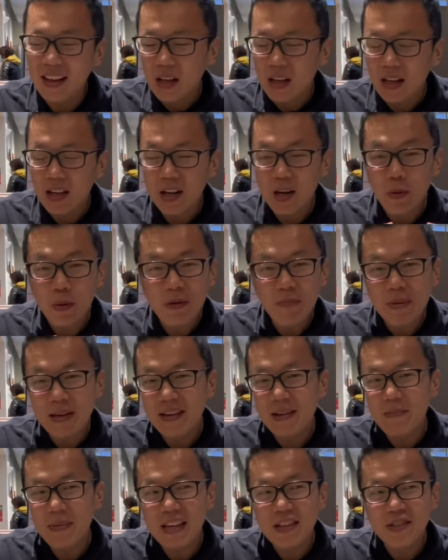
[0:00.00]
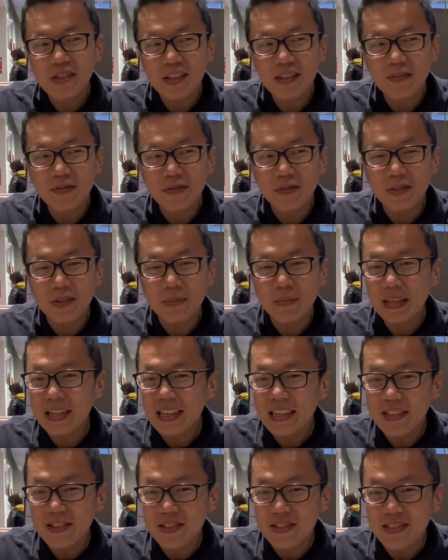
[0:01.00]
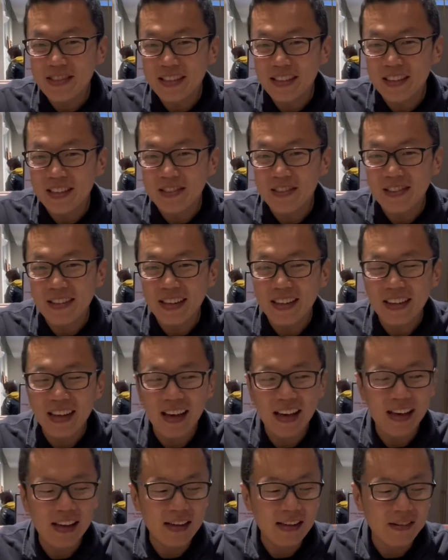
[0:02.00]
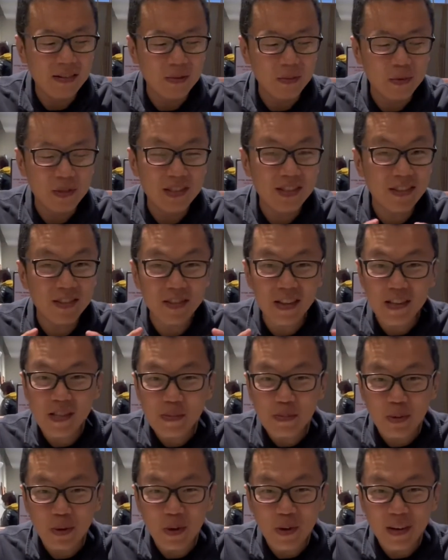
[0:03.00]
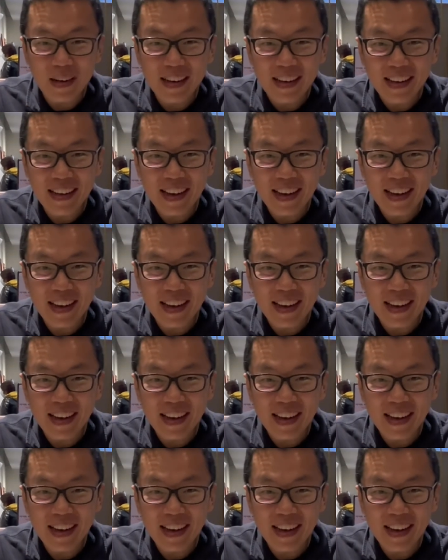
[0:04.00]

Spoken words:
You know, we've been in Beijing for many years now, and we're still exploring